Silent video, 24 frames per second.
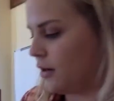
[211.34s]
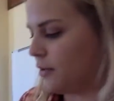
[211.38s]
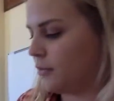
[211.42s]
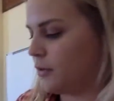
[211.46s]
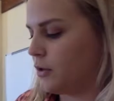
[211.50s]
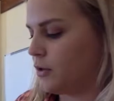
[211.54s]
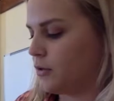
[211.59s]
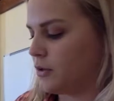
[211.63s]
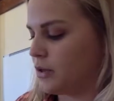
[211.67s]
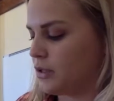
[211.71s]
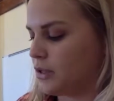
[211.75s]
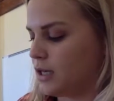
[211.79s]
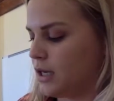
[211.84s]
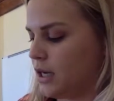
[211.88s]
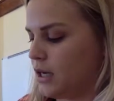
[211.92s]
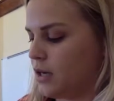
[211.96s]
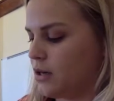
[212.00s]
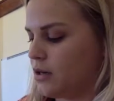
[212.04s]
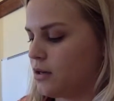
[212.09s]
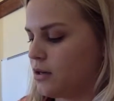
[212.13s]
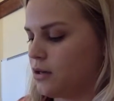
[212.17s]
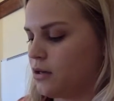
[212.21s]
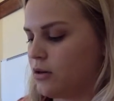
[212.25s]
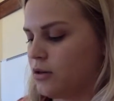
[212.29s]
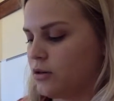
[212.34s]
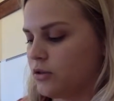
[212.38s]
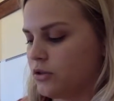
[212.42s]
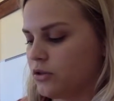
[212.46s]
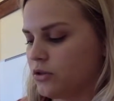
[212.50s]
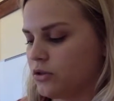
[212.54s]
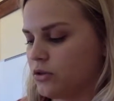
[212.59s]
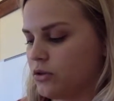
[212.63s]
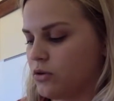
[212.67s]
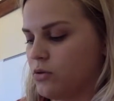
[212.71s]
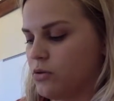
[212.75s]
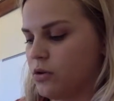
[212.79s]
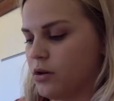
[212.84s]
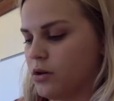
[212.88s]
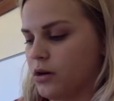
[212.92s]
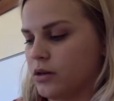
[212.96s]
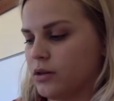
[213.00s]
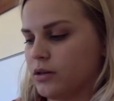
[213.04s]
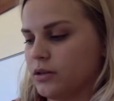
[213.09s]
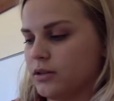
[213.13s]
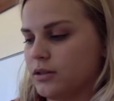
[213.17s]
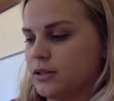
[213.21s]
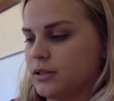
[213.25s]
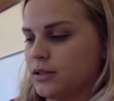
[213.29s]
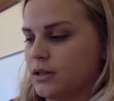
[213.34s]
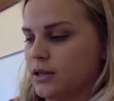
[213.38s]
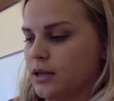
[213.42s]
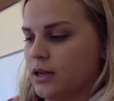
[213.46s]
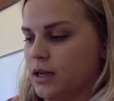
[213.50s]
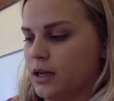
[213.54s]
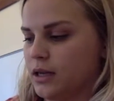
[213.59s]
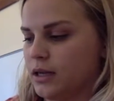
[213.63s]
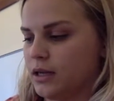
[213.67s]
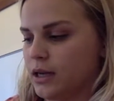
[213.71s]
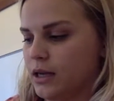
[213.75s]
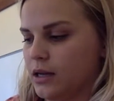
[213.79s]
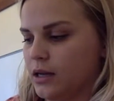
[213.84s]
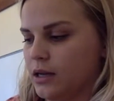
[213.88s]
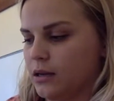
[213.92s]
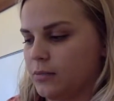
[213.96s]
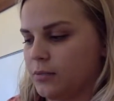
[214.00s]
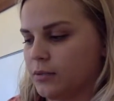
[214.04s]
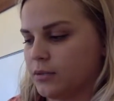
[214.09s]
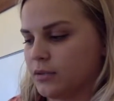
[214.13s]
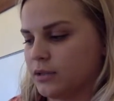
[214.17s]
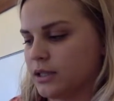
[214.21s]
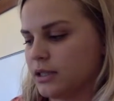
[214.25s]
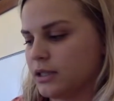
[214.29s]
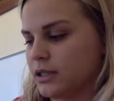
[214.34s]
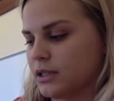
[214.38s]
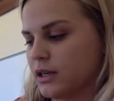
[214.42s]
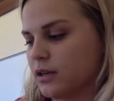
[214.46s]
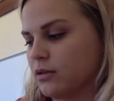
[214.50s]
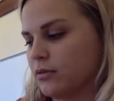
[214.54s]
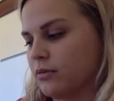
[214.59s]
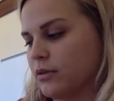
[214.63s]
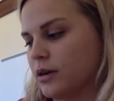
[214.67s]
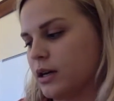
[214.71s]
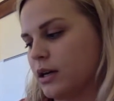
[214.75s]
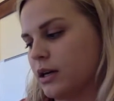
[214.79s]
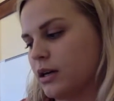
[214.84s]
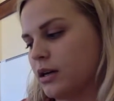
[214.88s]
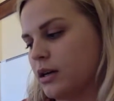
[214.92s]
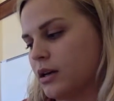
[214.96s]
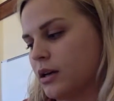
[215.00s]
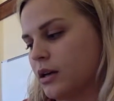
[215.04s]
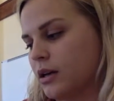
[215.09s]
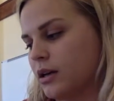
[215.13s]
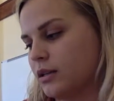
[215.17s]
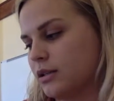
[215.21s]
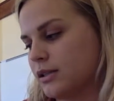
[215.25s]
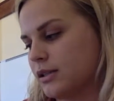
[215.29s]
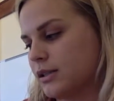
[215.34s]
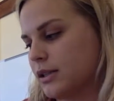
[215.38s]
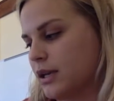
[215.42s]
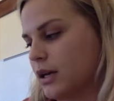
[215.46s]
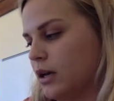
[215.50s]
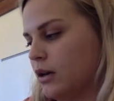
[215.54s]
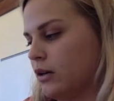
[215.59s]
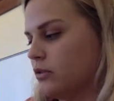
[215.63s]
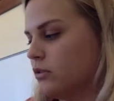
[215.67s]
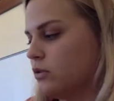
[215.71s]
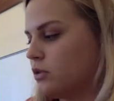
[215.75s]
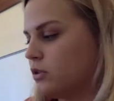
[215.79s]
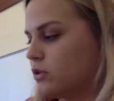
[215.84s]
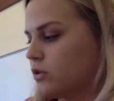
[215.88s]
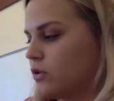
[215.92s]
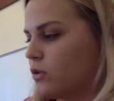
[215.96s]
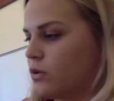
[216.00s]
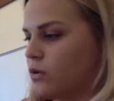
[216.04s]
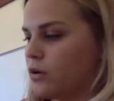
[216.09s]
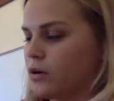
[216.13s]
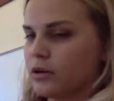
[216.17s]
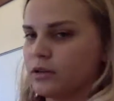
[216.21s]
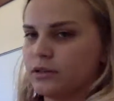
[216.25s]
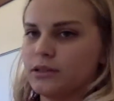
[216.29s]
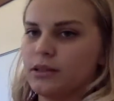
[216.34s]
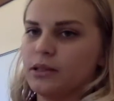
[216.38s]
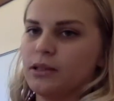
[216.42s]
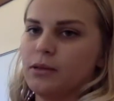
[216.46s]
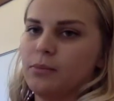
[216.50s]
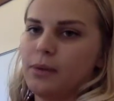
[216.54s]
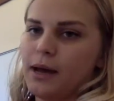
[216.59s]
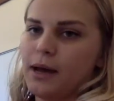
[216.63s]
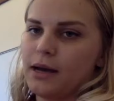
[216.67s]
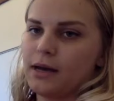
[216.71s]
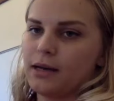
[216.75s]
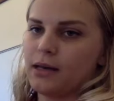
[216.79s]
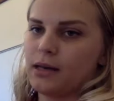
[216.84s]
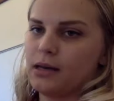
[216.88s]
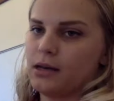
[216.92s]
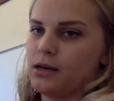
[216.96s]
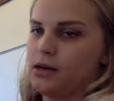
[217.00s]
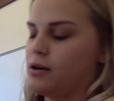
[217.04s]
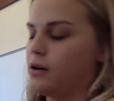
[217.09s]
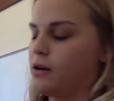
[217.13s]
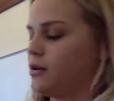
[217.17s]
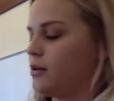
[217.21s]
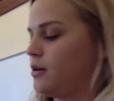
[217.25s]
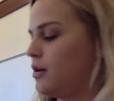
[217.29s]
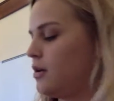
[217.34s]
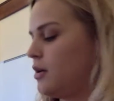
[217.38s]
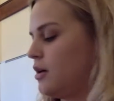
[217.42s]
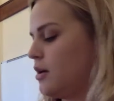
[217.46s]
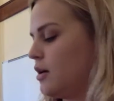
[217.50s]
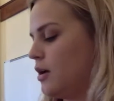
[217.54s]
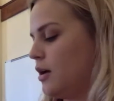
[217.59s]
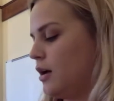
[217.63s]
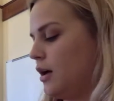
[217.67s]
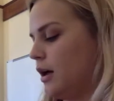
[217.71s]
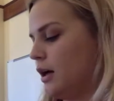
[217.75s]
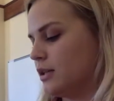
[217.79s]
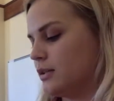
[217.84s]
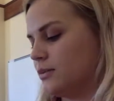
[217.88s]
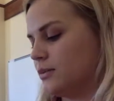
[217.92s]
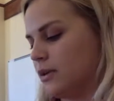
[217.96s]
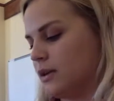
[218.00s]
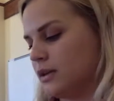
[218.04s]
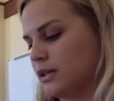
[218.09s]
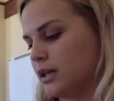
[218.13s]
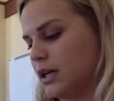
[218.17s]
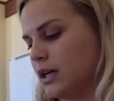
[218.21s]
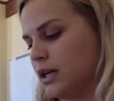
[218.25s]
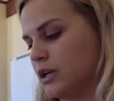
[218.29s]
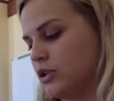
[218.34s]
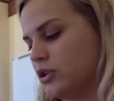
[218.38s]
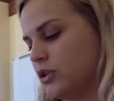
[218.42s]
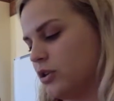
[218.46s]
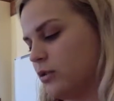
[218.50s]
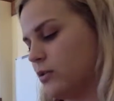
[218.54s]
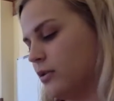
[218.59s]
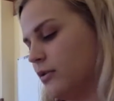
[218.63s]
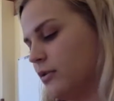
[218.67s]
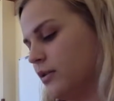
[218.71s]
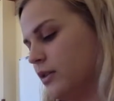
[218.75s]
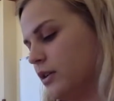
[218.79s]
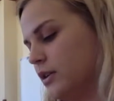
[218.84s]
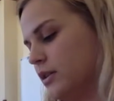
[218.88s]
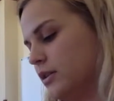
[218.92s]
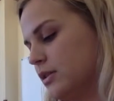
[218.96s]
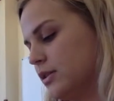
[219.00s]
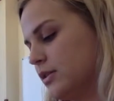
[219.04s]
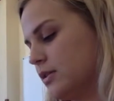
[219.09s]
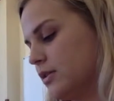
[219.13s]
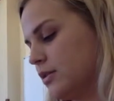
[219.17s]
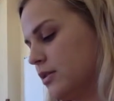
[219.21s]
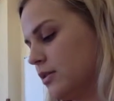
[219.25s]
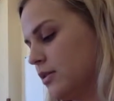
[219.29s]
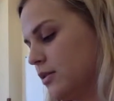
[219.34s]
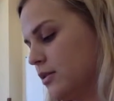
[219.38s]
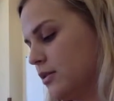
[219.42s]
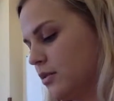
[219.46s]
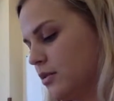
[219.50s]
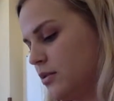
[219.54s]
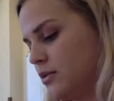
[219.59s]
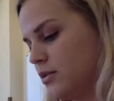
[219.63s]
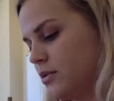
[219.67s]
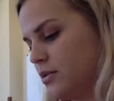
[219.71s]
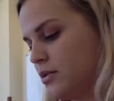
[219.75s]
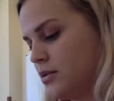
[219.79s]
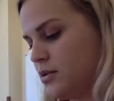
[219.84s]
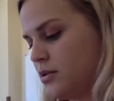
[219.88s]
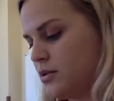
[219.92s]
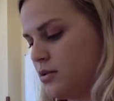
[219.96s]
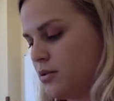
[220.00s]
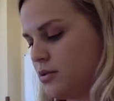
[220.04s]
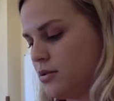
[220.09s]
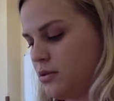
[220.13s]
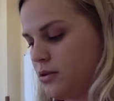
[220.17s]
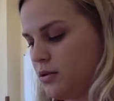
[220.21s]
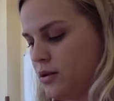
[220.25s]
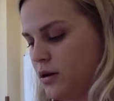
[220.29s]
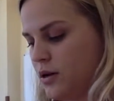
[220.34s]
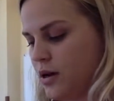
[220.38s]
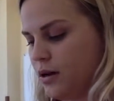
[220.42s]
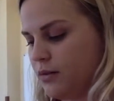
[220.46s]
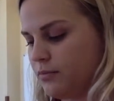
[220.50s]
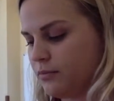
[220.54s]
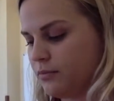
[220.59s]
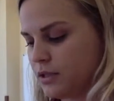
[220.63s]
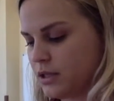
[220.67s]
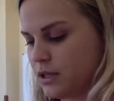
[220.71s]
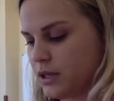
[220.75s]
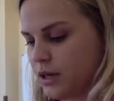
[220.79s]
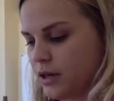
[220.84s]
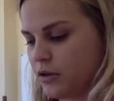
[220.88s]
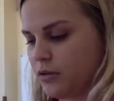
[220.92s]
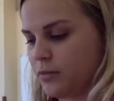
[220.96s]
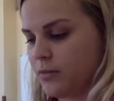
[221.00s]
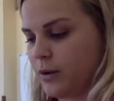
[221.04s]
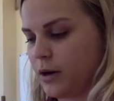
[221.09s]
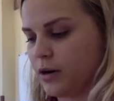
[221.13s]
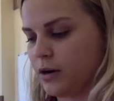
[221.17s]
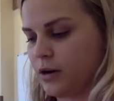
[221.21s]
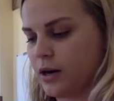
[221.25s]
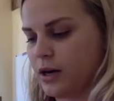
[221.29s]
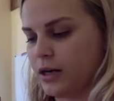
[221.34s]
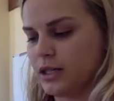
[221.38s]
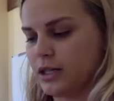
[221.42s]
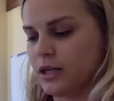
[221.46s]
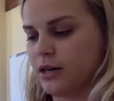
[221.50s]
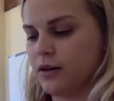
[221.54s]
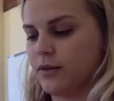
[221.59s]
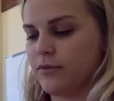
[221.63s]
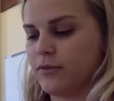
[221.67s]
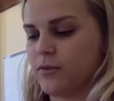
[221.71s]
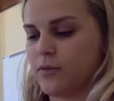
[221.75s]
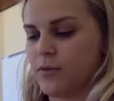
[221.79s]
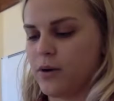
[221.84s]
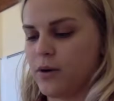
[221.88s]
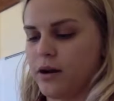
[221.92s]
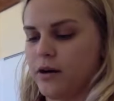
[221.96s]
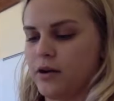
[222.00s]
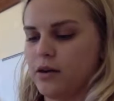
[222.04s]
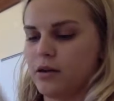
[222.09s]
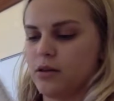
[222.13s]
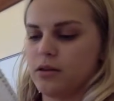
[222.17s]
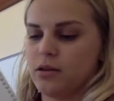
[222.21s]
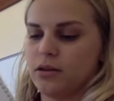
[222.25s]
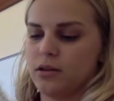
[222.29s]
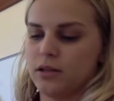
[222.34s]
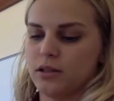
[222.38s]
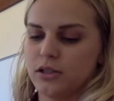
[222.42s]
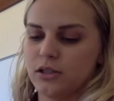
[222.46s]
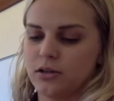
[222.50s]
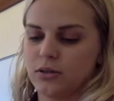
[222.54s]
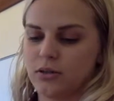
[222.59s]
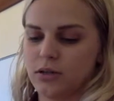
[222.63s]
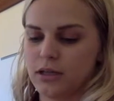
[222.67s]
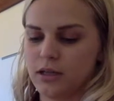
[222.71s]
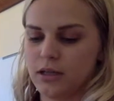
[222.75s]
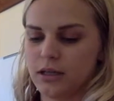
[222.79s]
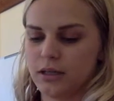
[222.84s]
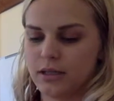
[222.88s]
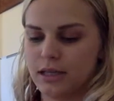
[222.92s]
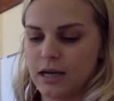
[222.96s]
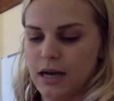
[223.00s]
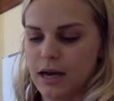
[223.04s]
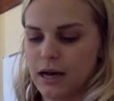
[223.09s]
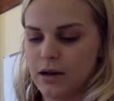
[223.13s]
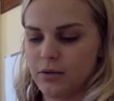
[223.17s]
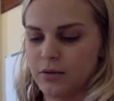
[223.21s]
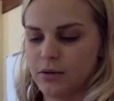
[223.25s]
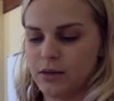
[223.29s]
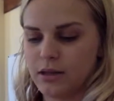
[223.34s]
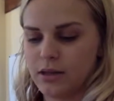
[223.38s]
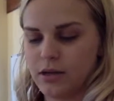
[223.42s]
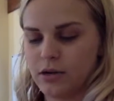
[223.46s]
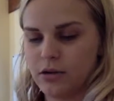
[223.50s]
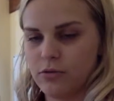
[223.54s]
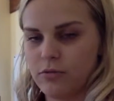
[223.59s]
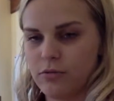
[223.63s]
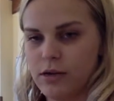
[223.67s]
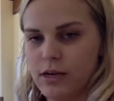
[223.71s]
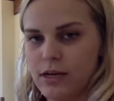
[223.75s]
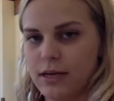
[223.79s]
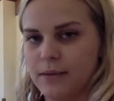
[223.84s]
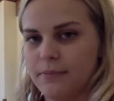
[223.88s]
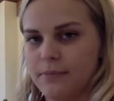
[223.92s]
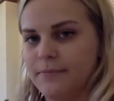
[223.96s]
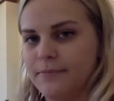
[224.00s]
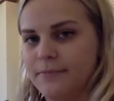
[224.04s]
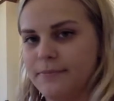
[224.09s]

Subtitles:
you can take your scores and get a percentile rank and scaled scores in the back here, as well as age equivalents, to get you a better idea of where the student is at with their reading.